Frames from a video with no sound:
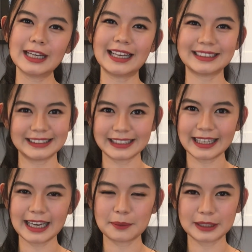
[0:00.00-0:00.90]
And
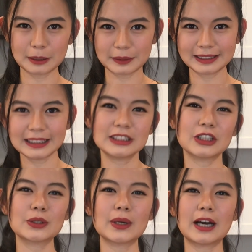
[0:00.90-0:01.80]
today I'm going to be teaching
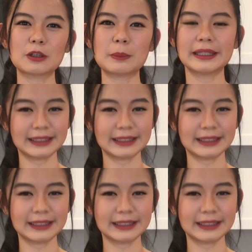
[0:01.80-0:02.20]
you how to make